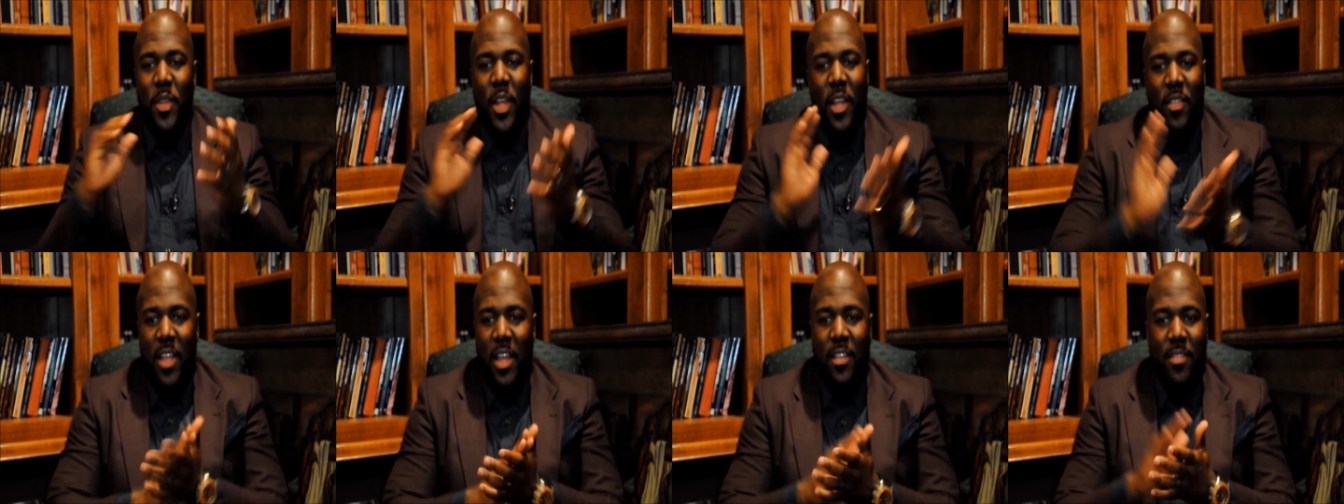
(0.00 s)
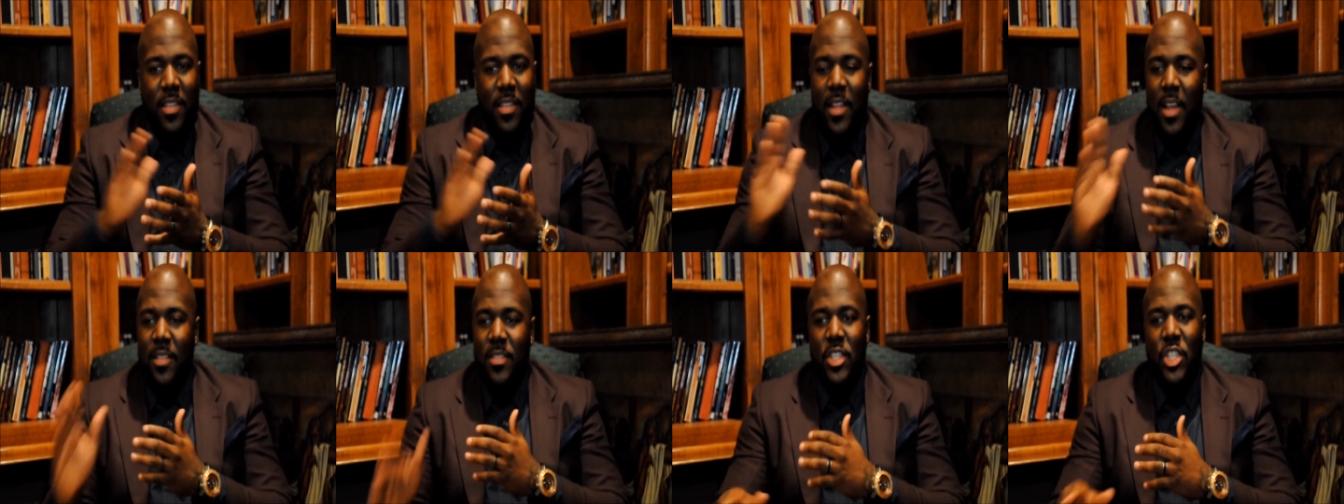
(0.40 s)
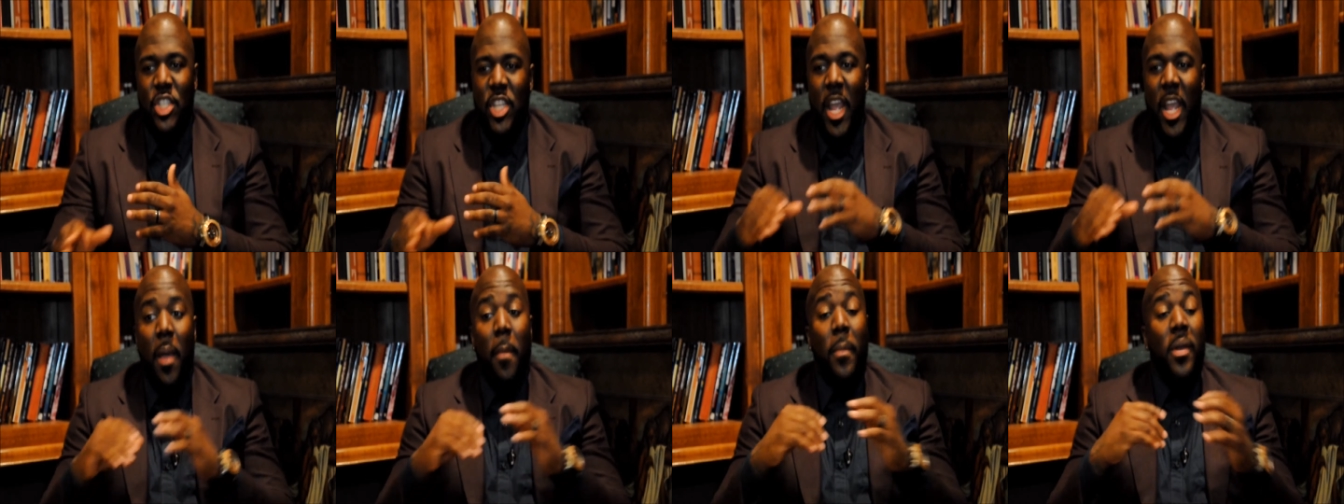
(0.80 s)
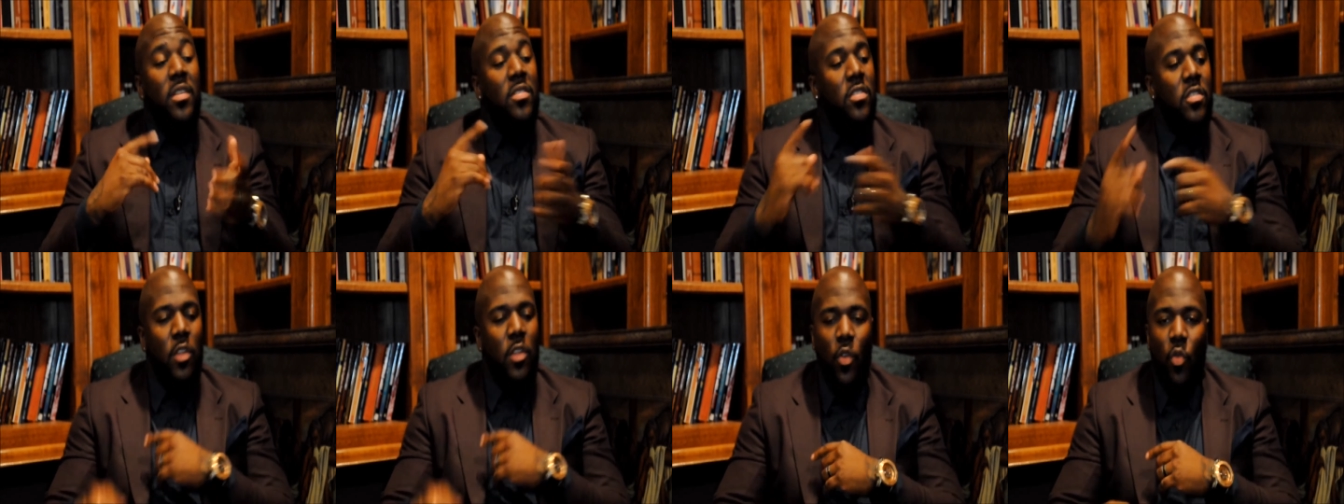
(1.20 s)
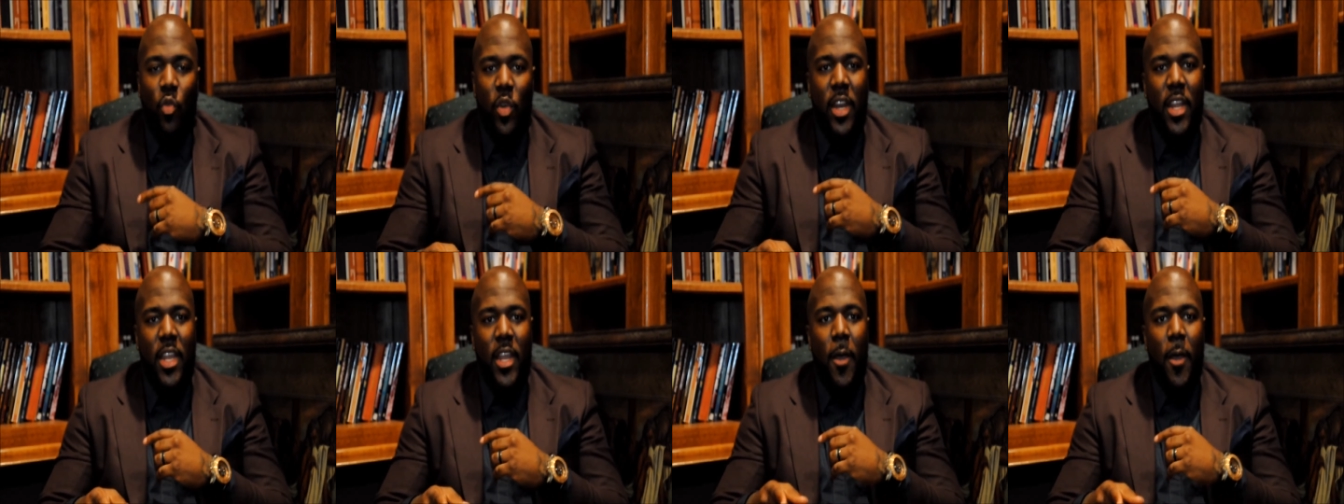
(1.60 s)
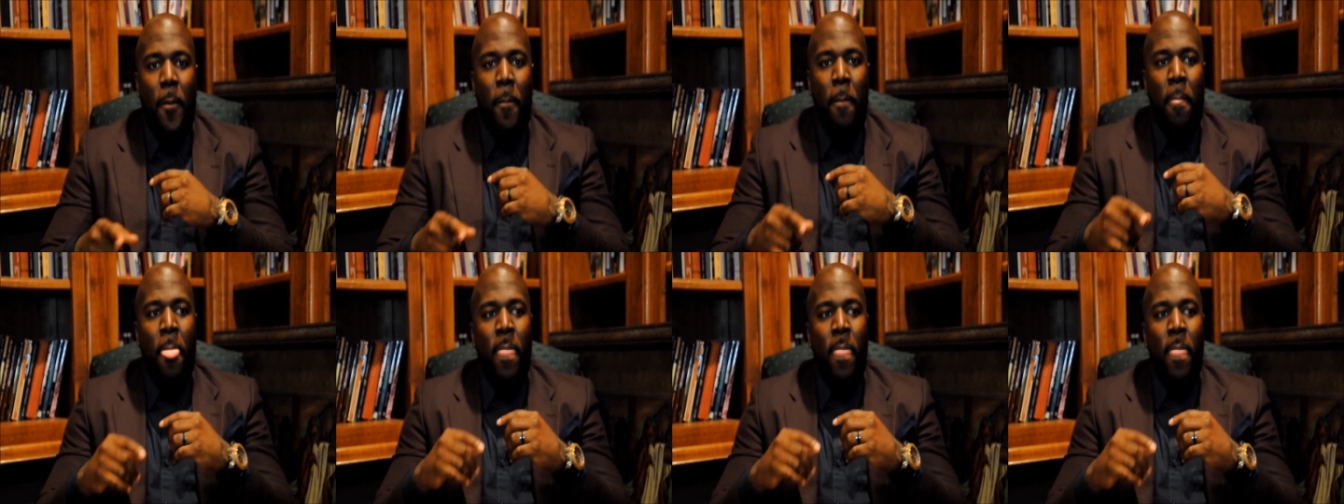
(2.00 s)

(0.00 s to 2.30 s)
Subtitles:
That's a jam because it's on the radio.